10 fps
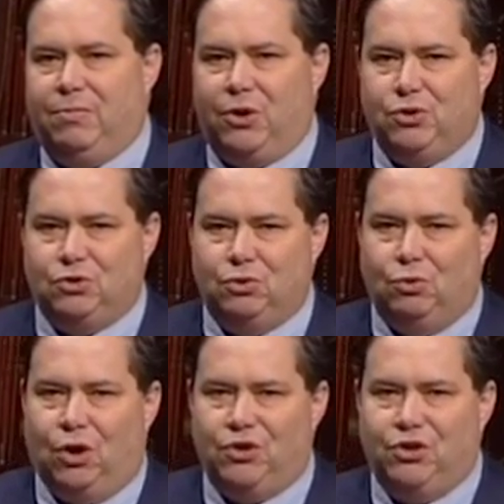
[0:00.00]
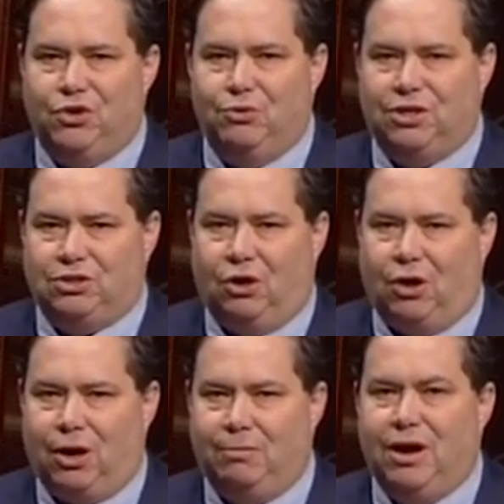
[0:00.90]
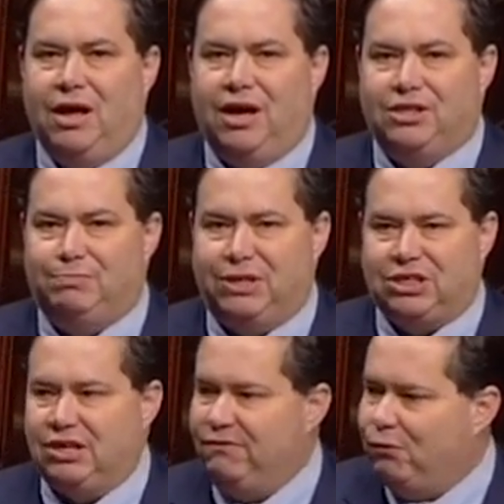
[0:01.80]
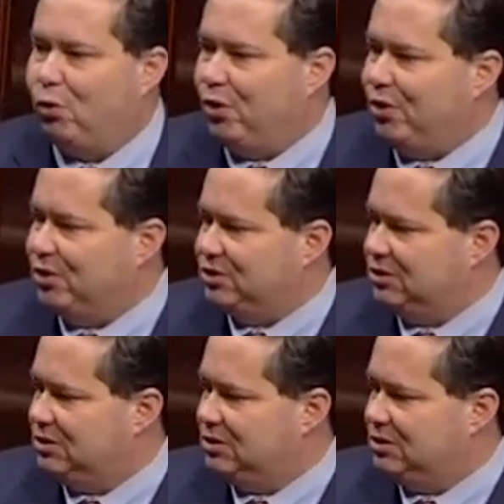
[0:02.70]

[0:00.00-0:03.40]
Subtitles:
those who want to do us harm, especially foreigners.